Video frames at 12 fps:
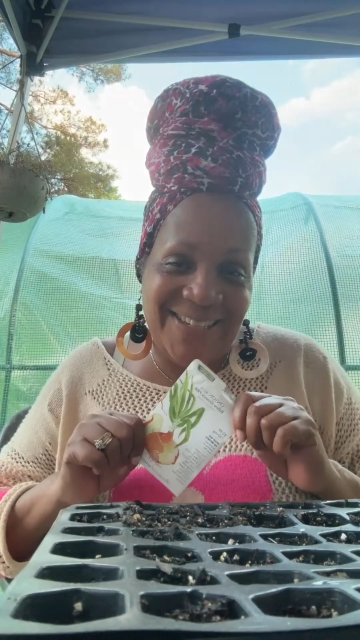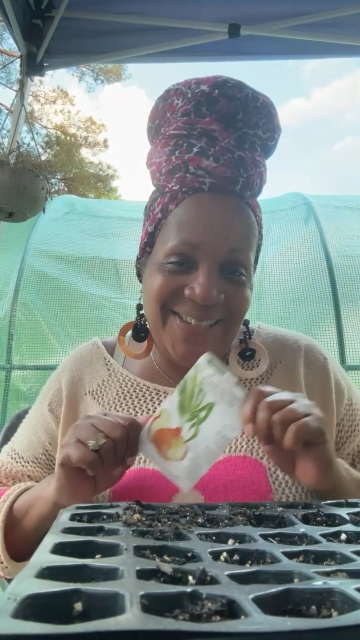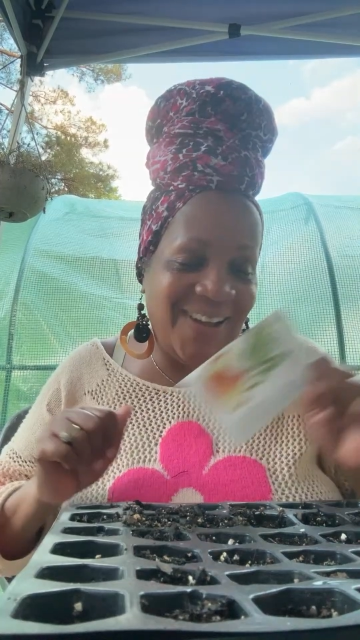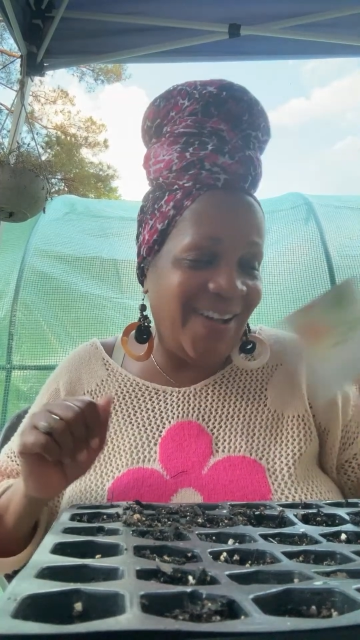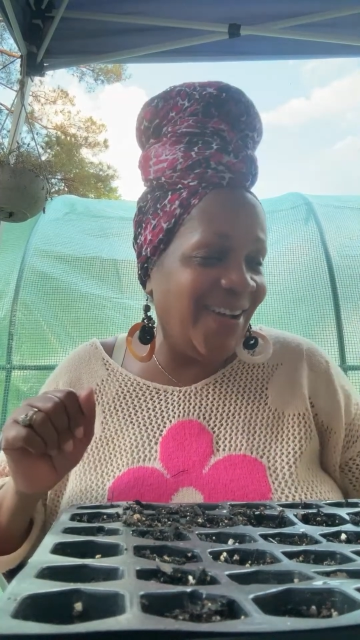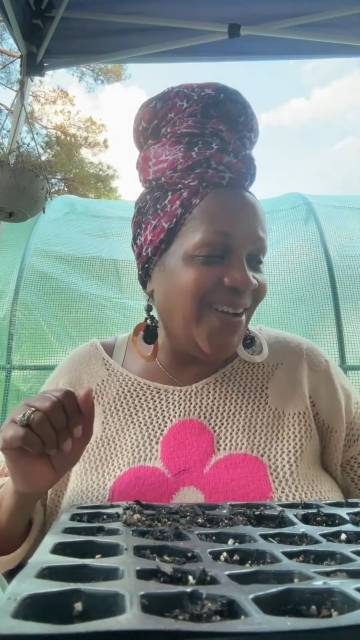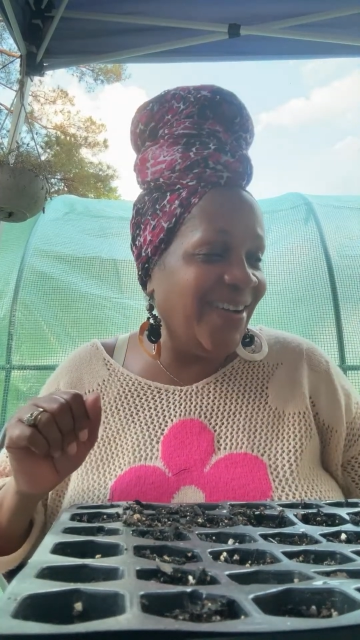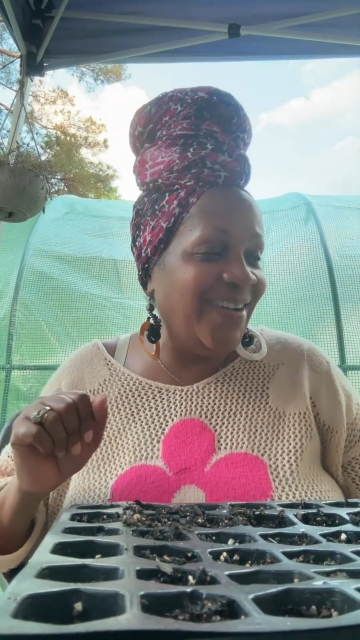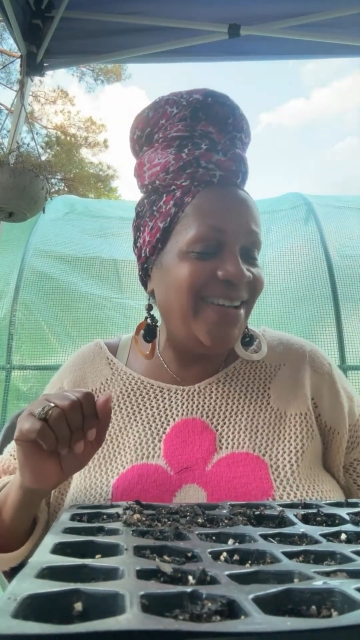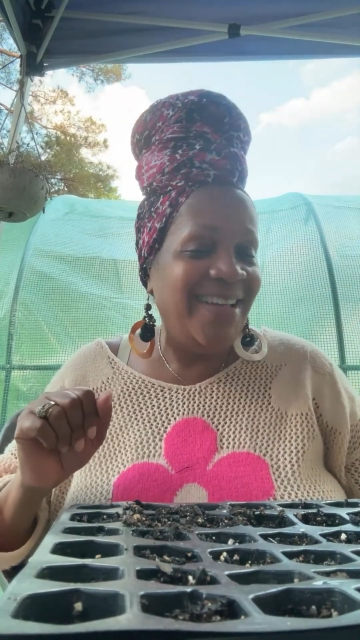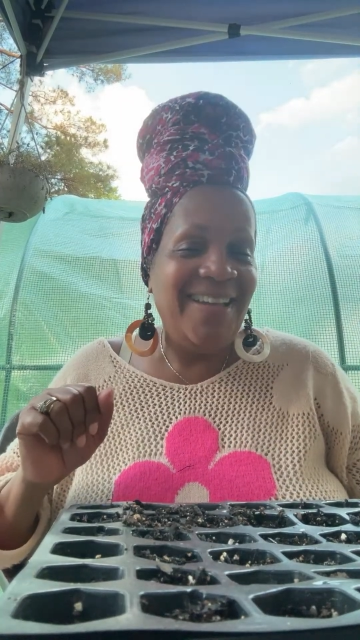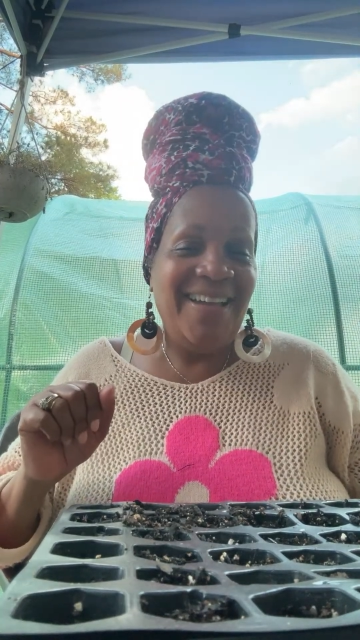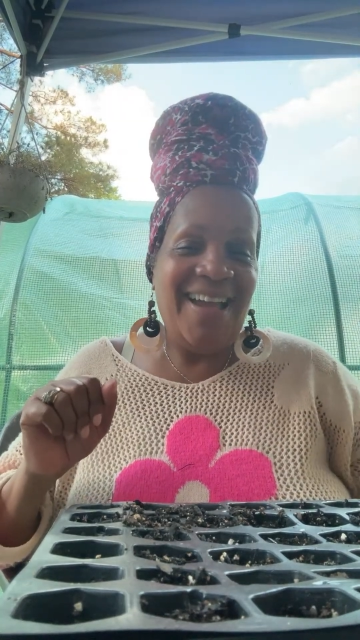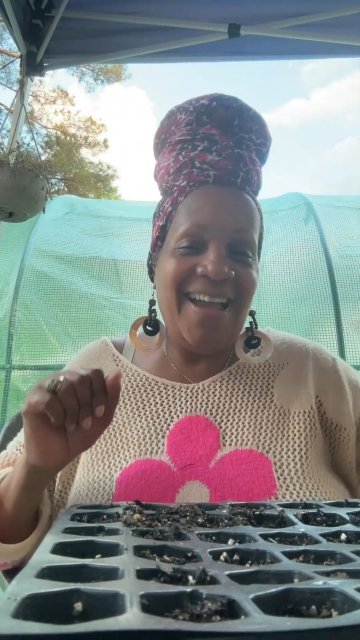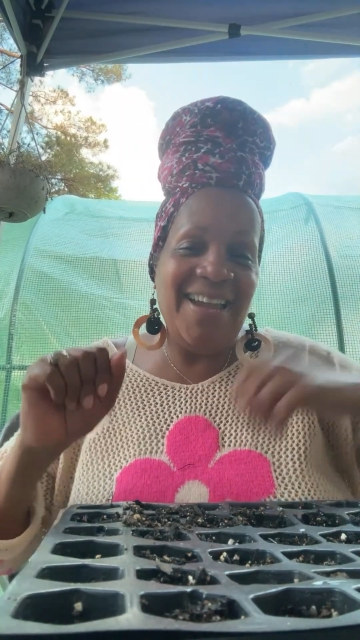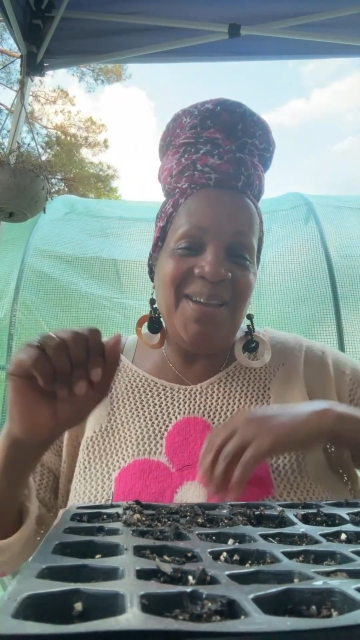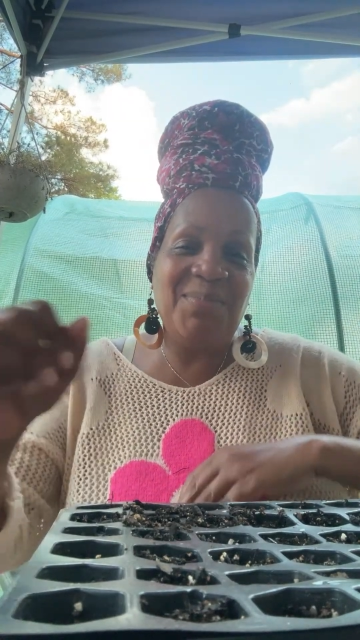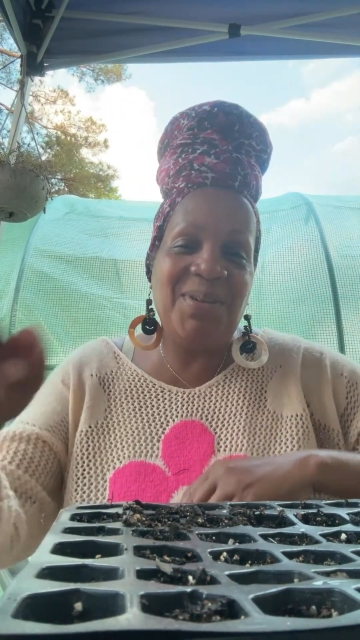y'all.
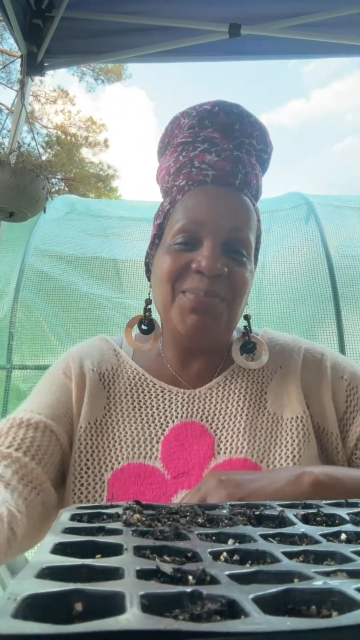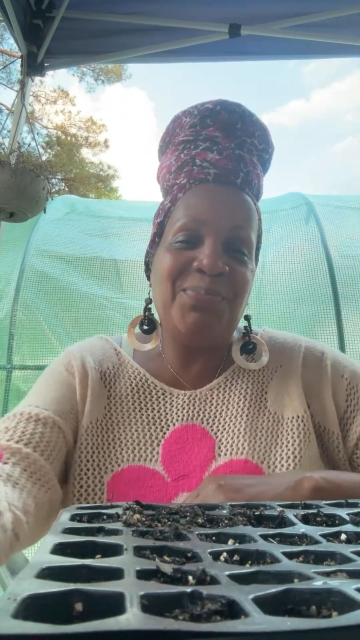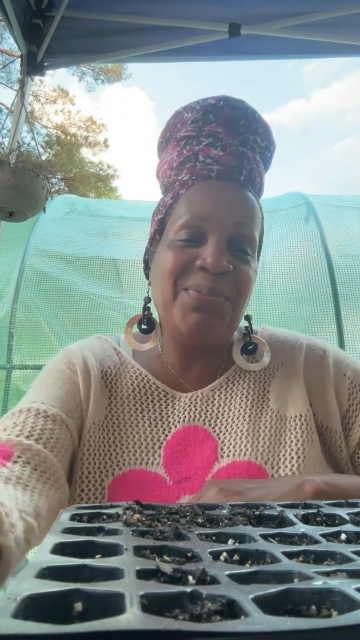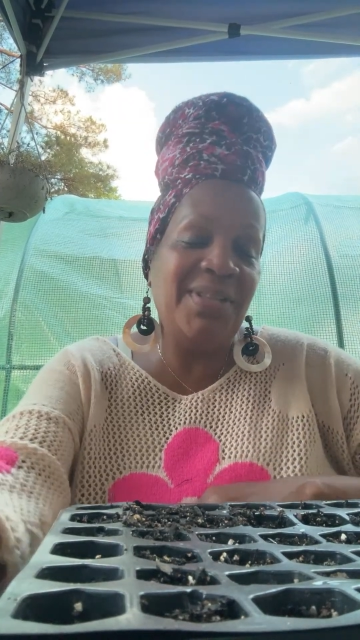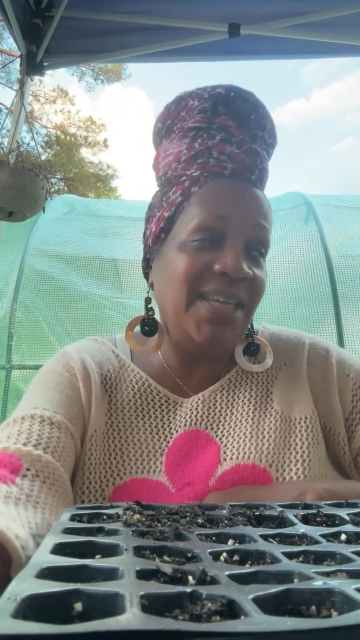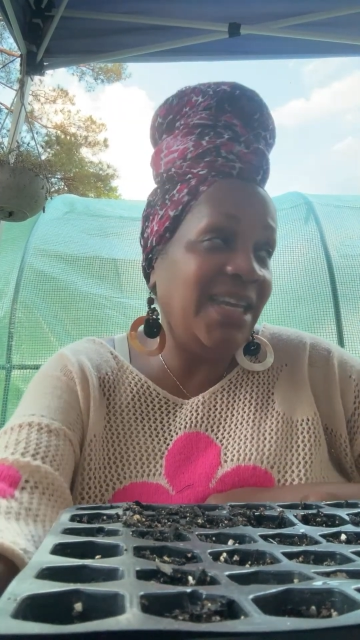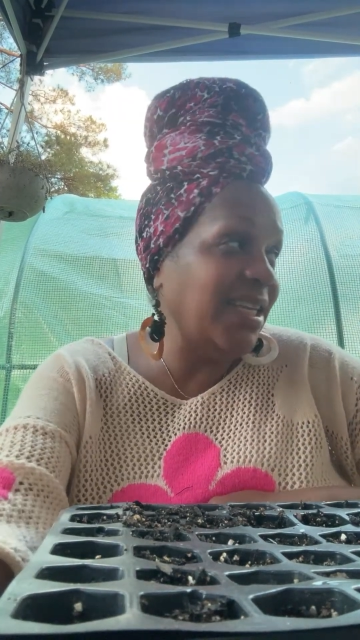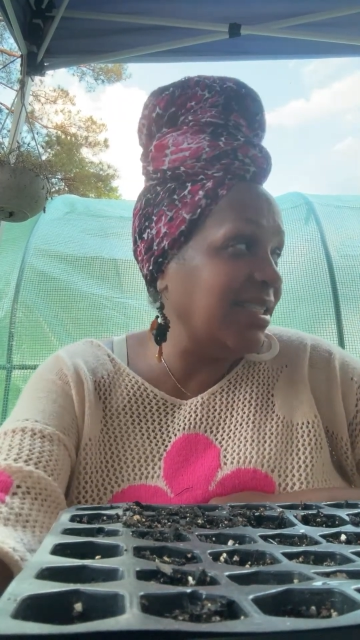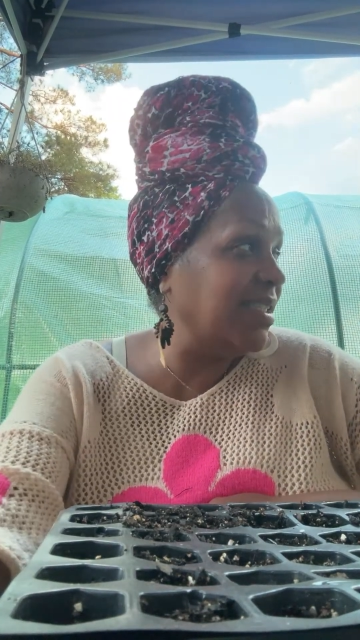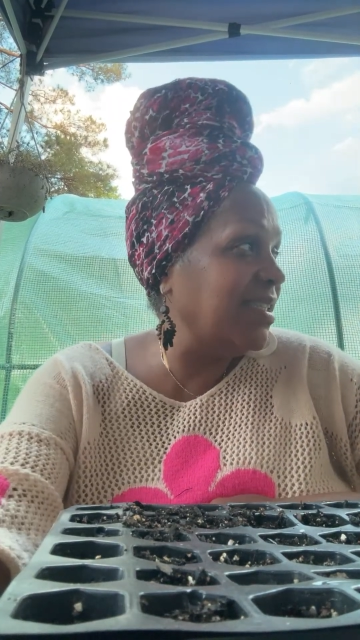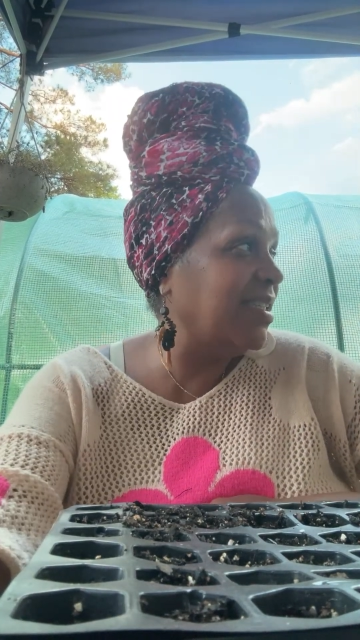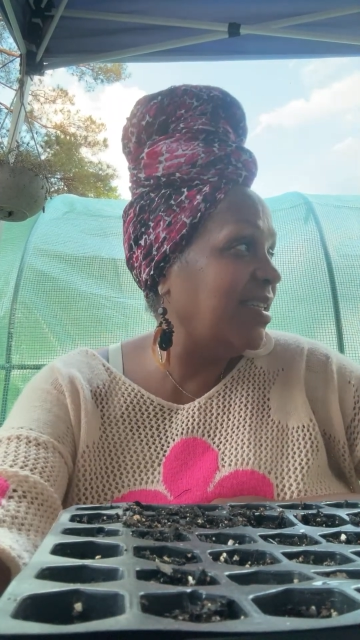I am complete.